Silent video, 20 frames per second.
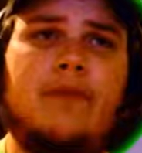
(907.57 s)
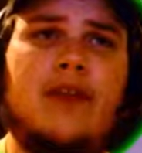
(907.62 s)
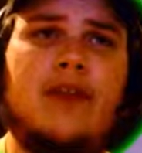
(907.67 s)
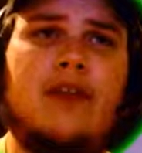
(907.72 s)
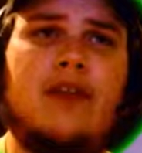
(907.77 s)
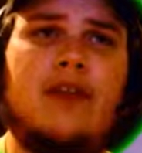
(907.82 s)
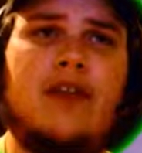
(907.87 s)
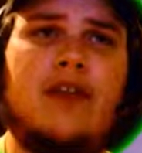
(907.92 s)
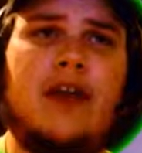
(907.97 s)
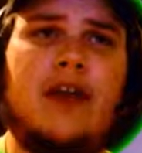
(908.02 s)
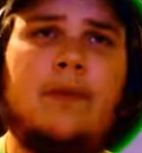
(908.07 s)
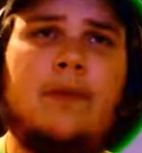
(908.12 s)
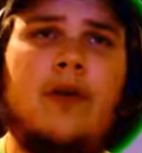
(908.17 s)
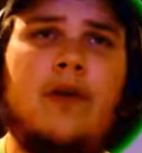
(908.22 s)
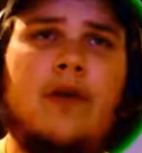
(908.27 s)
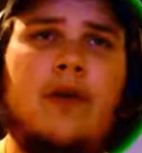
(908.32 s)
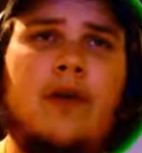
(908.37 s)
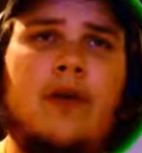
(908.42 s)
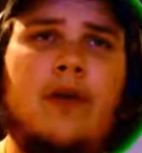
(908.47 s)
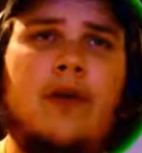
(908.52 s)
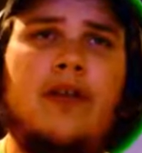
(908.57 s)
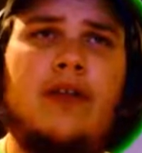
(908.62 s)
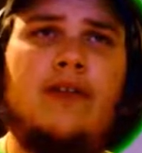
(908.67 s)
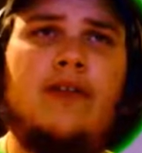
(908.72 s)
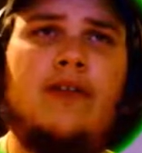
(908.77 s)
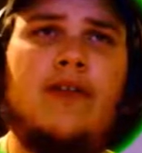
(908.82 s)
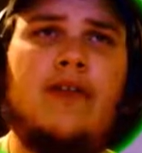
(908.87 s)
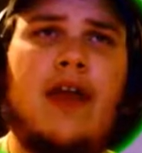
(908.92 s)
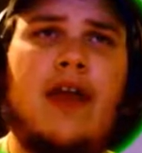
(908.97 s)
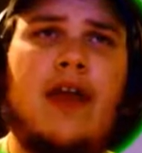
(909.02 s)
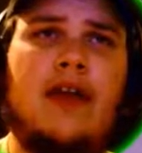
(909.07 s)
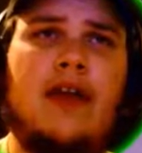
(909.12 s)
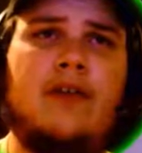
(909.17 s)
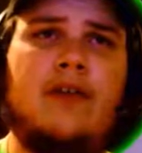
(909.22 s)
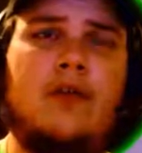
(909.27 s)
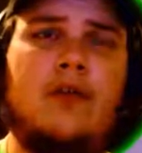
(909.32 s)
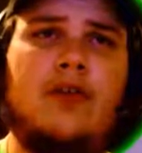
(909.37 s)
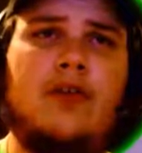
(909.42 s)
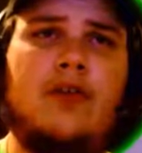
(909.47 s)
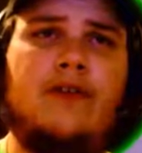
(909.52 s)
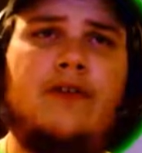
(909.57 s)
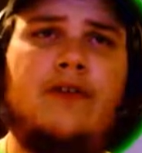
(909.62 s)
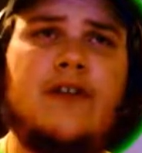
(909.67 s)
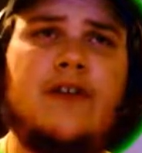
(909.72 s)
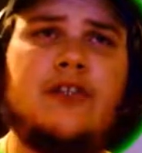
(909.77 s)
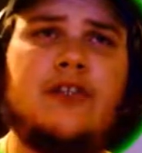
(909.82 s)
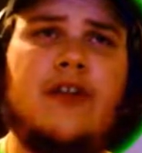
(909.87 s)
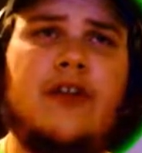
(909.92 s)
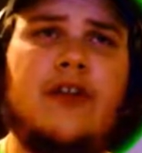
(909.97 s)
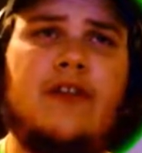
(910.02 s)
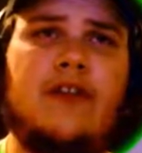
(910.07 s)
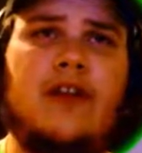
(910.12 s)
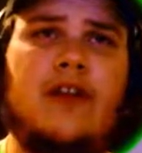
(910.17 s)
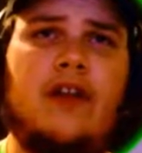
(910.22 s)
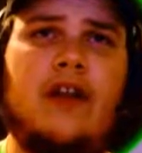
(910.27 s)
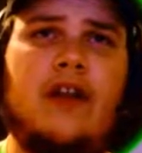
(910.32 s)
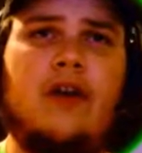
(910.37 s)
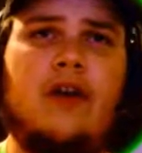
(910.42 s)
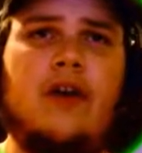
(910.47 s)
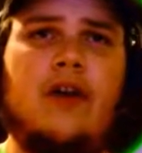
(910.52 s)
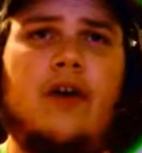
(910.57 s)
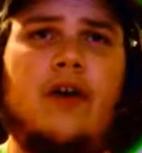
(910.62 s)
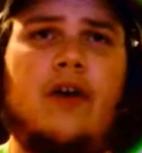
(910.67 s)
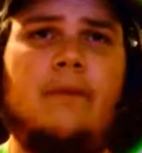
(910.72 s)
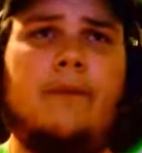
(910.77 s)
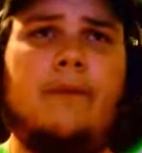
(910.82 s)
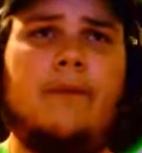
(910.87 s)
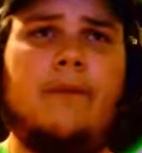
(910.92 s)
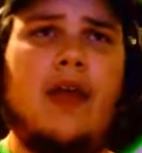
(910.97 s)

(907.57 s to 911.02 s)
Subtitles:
setting up a Tailwind, and then we're going to Freeze Dry the Ludicolo.